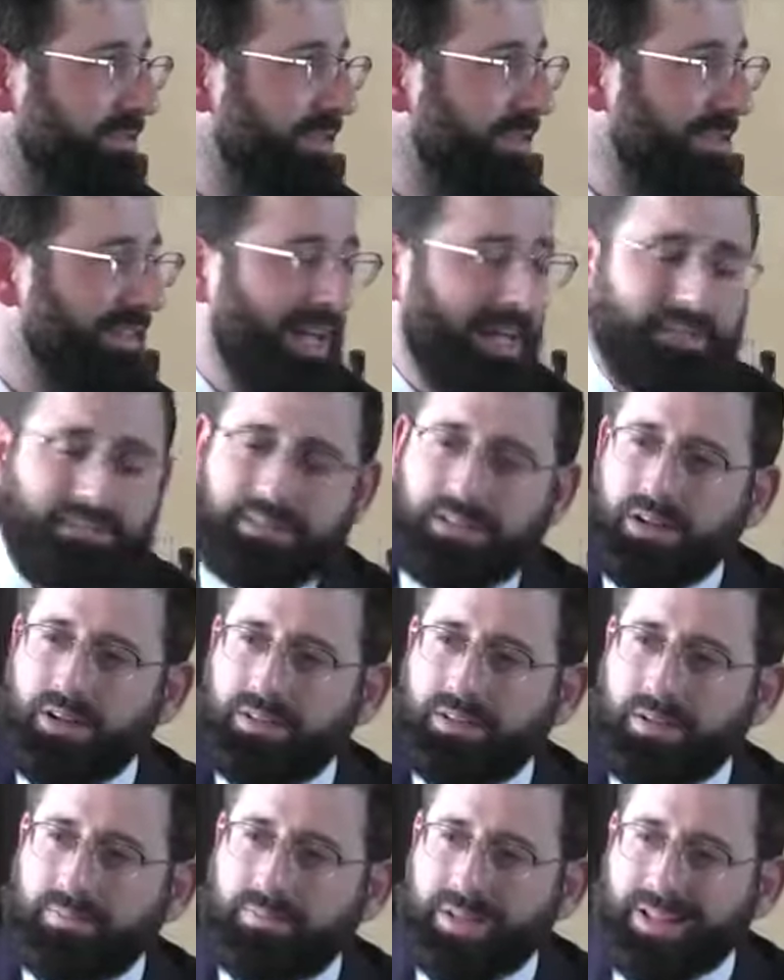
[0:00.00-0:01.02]
Nasa
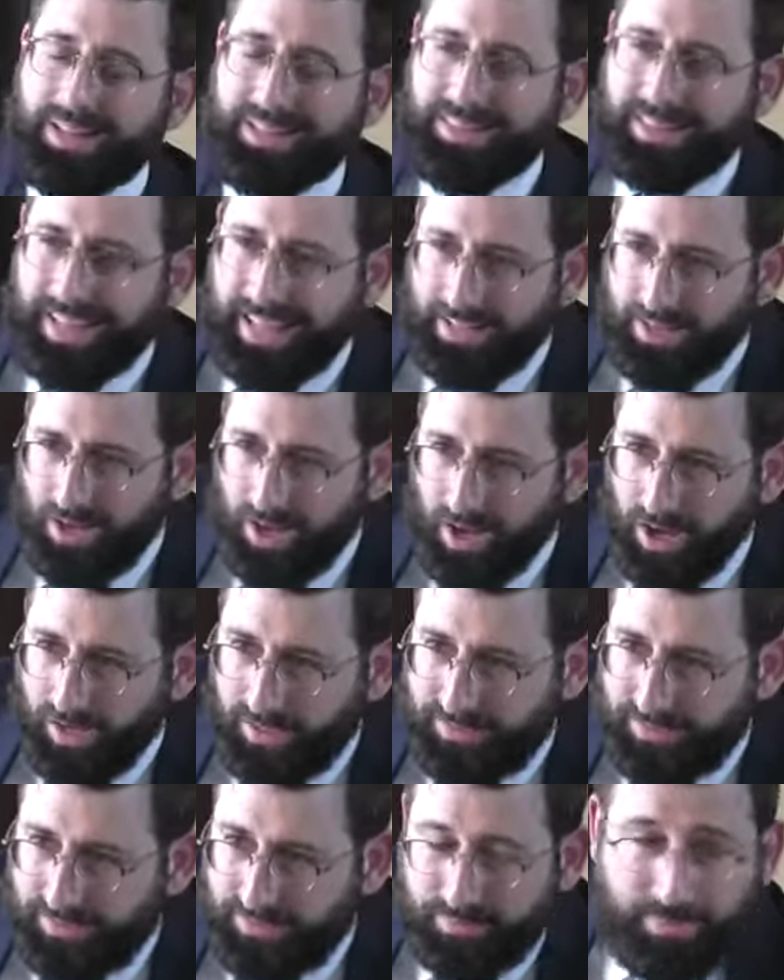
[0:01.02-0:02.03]
Adam. Let
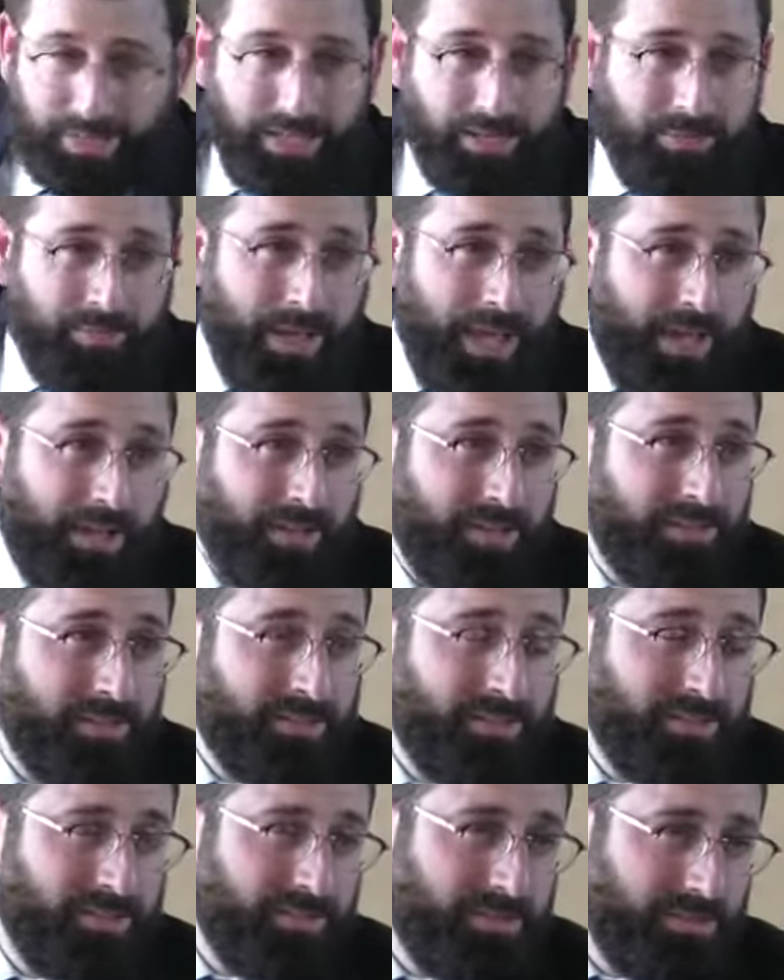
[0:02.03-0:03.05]
us make man.
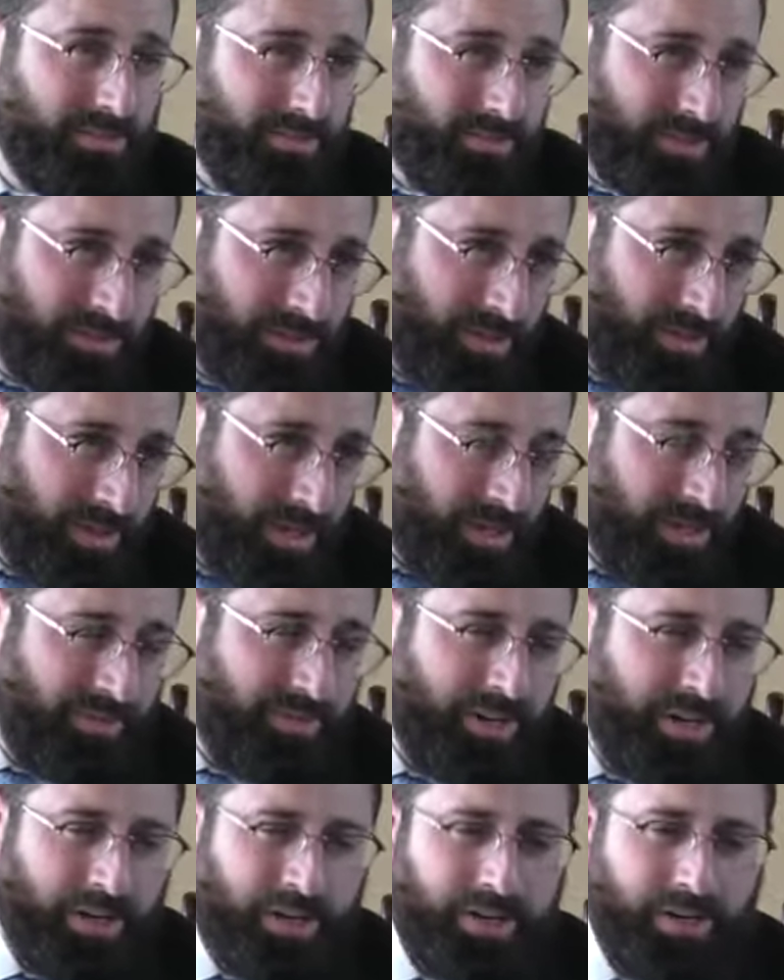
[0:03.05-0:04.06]
What's going on
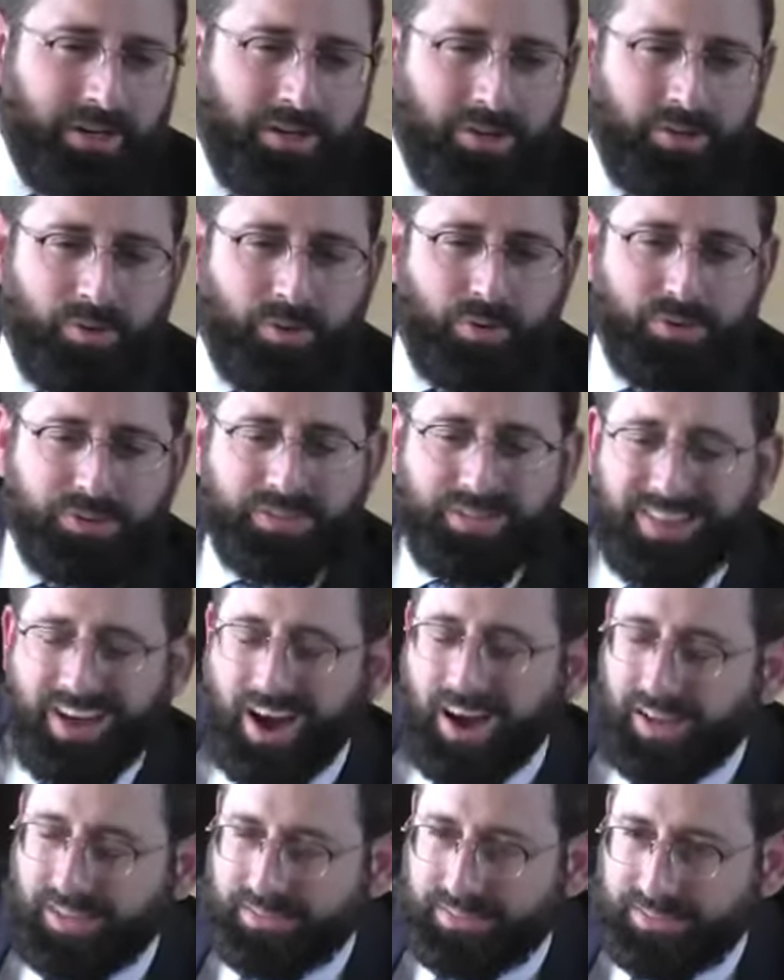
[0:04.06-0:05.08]
over here? Who's the
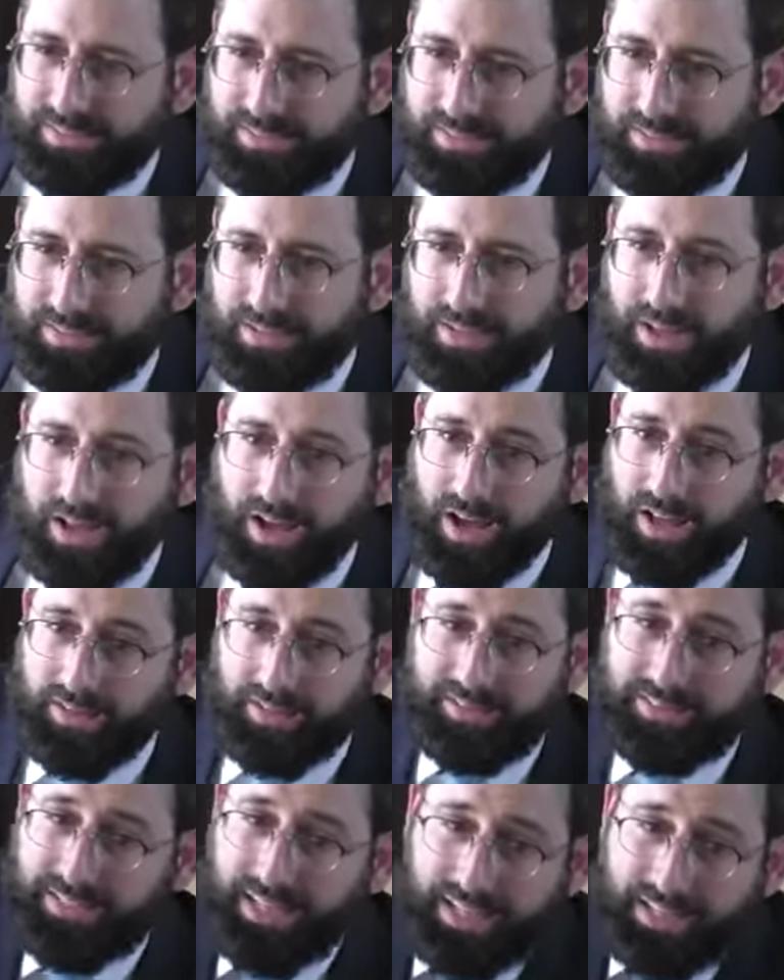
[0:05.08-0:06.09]
us? On
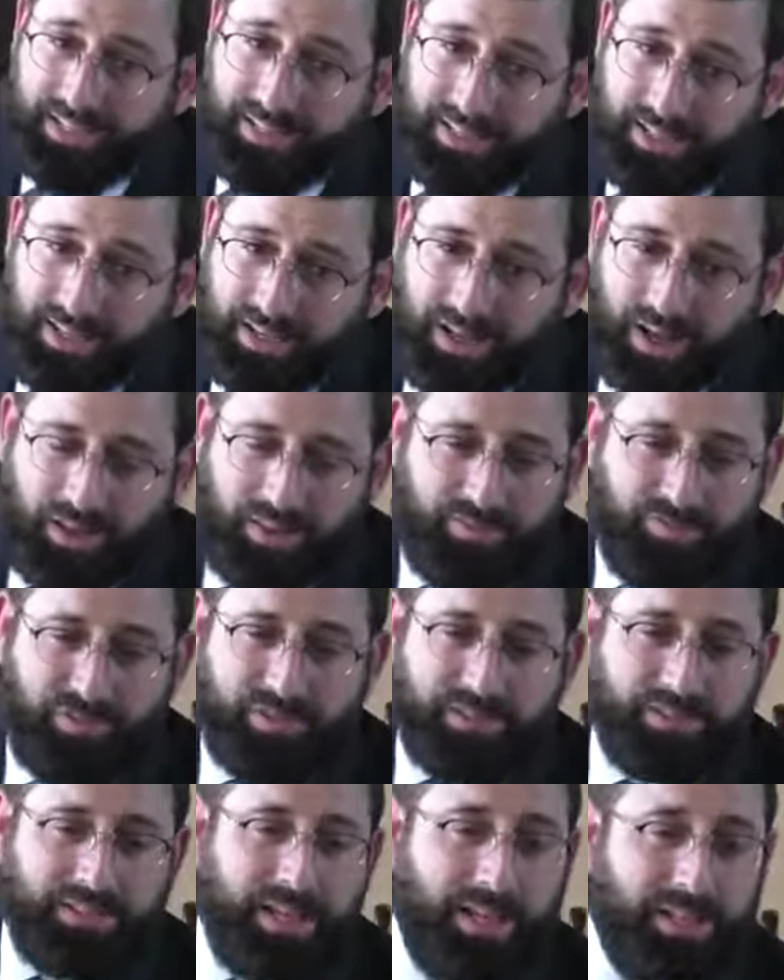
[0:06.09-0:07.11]
the second day, on the
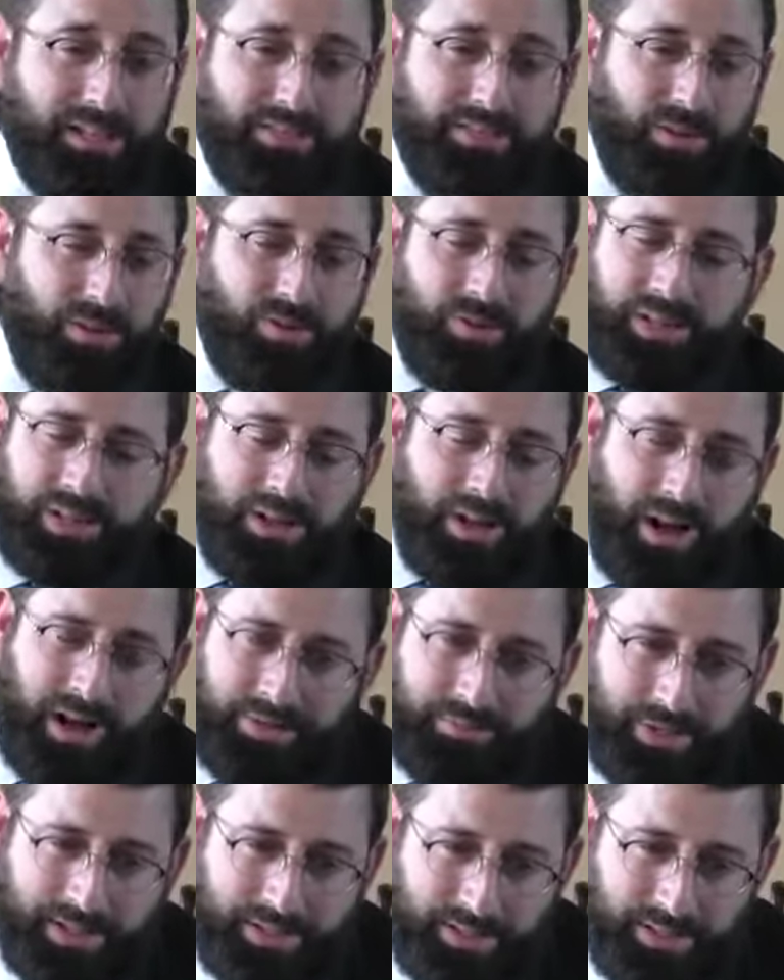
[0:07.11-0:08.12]
first day, it's only God
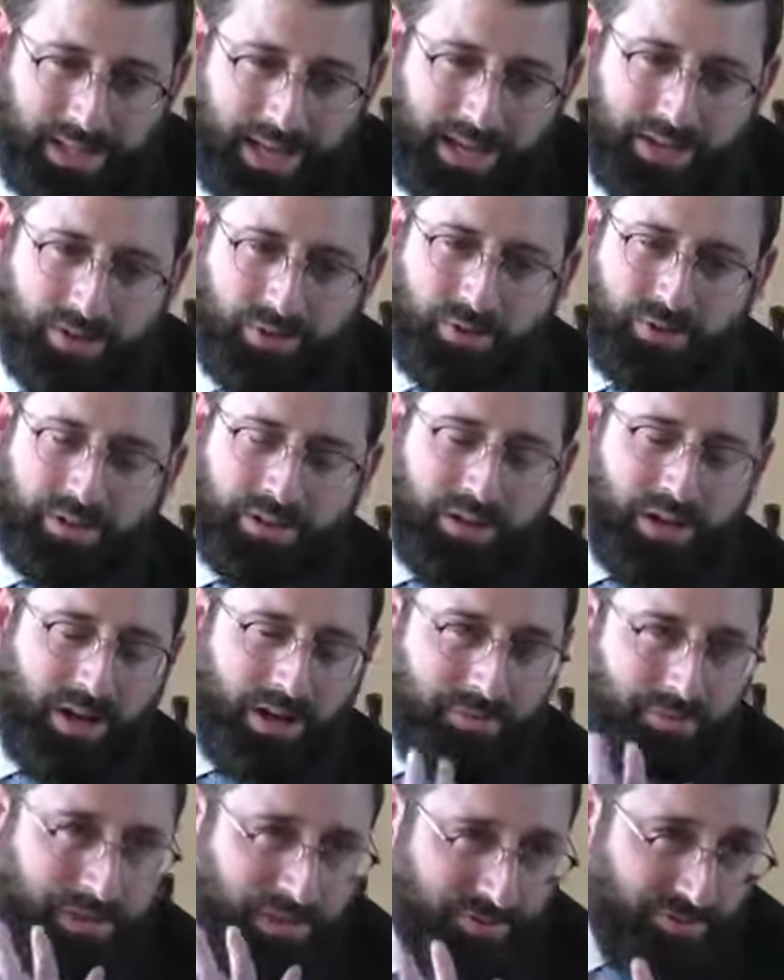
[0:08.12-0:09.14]
made the light, only
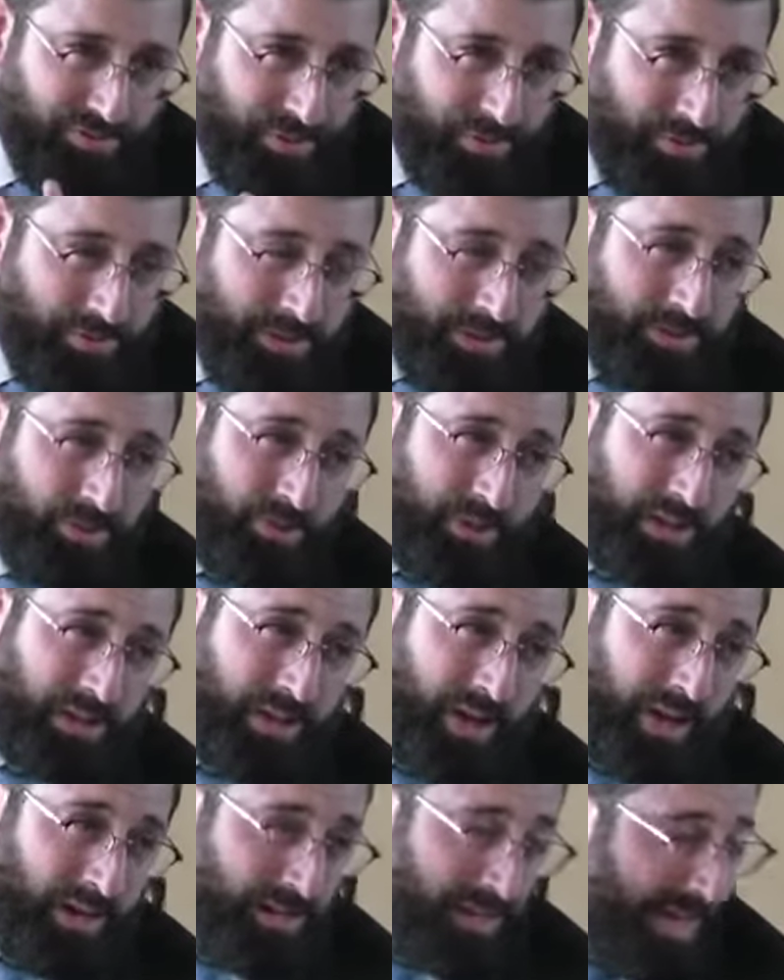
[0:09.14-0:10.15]
God made the firmament, only
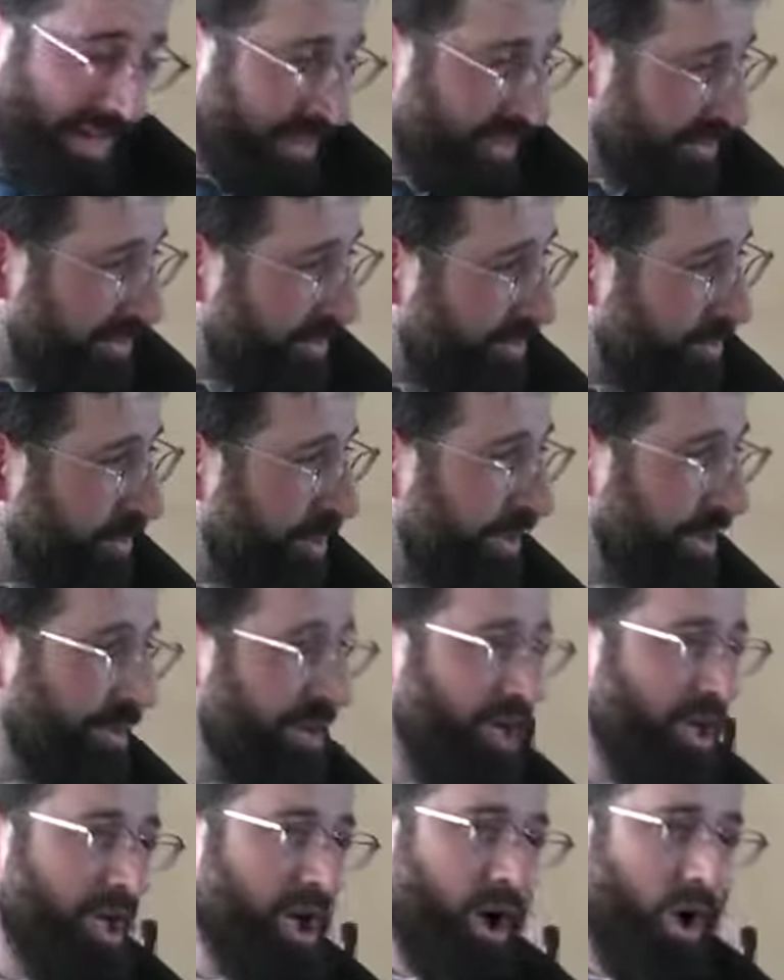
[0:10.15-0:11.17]
God gathered the water,
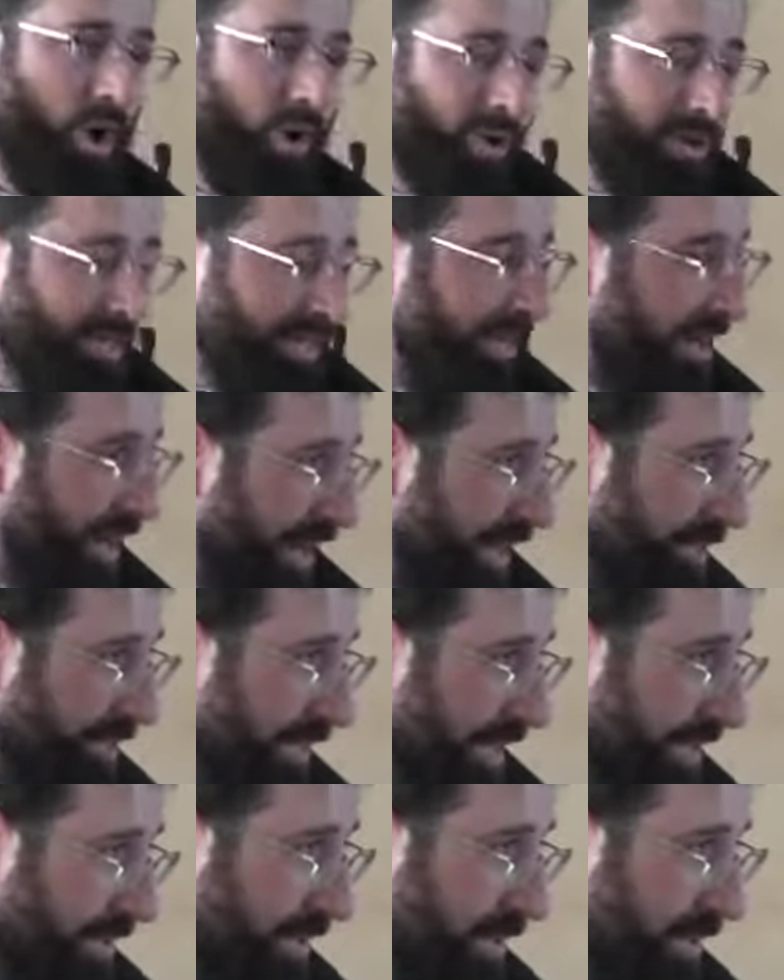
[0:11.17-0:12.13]
only God made the